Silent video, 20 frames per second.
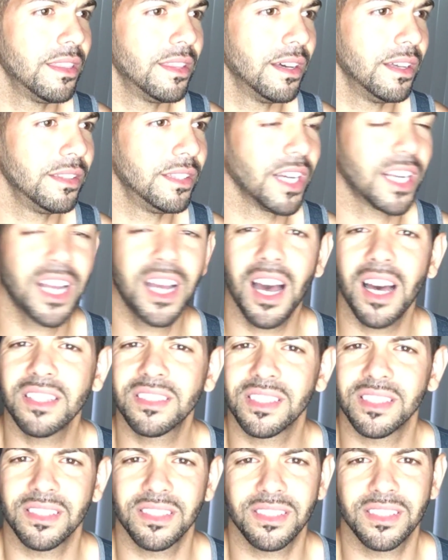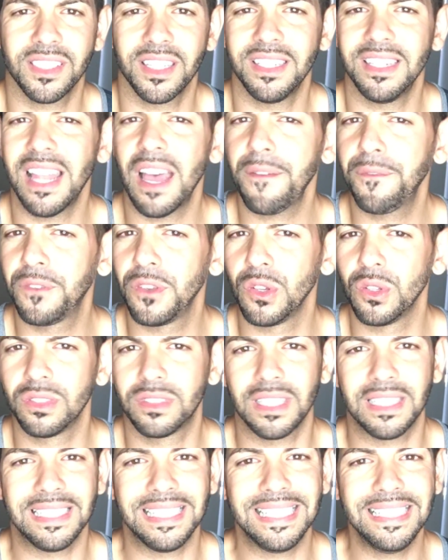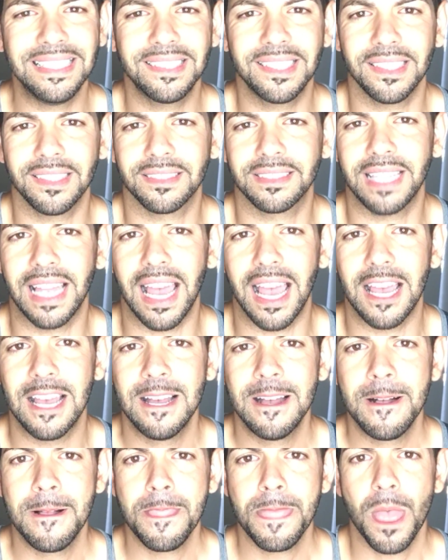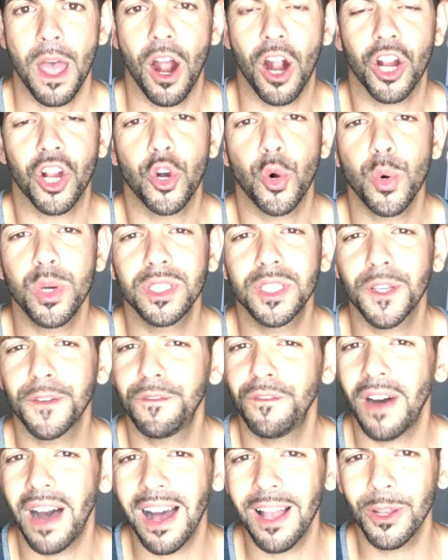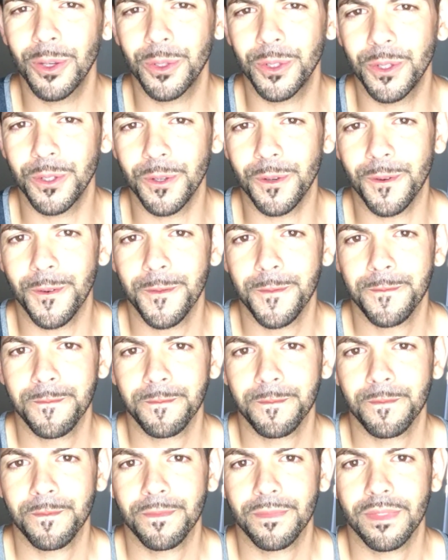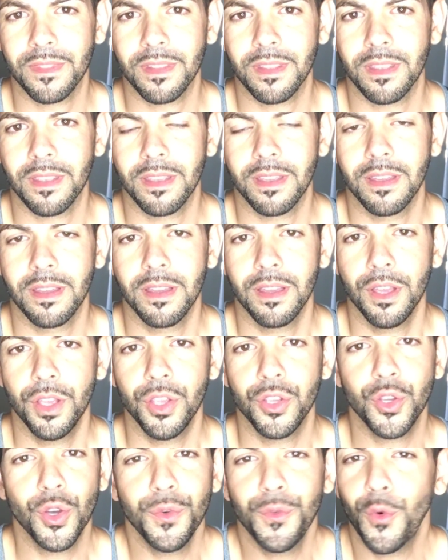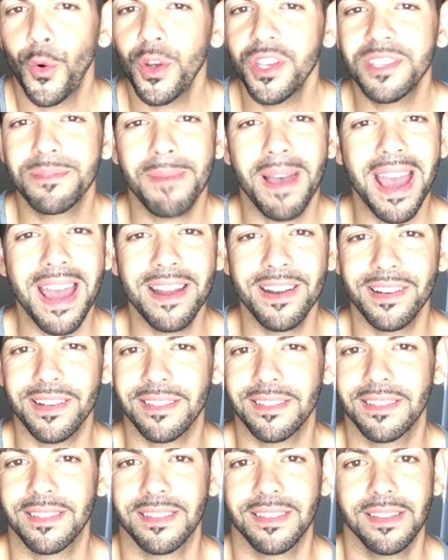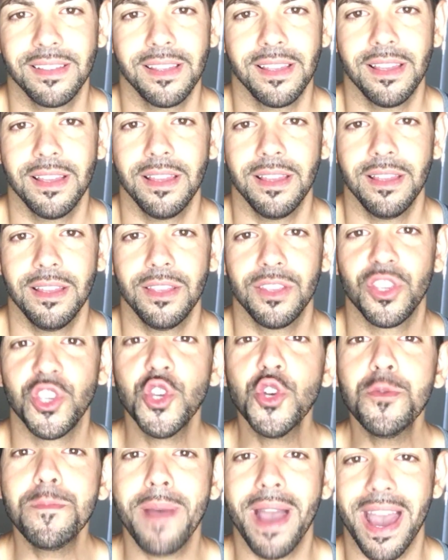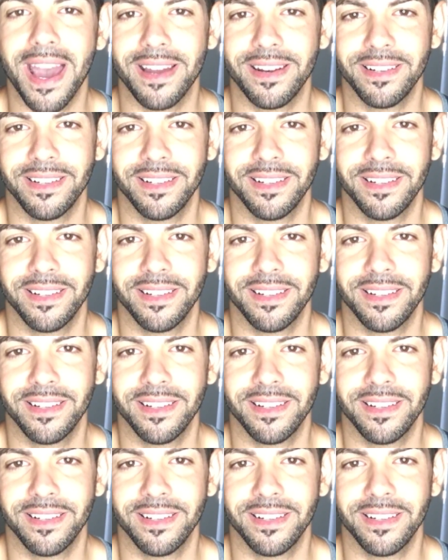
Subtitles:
cousins, the nephews, the nieces that are going to follow you. Your voice matters. You matter.